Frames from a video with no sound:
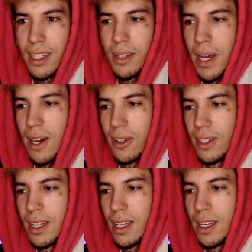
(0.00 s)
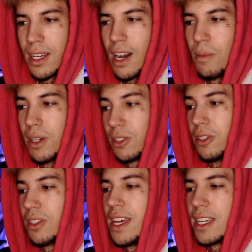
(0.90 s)
about how much they're
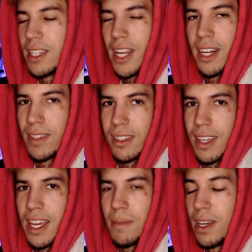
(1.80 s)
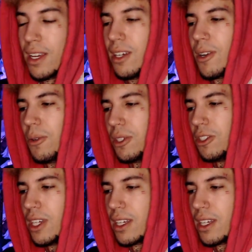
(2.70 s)
taking care of this game, holy shit.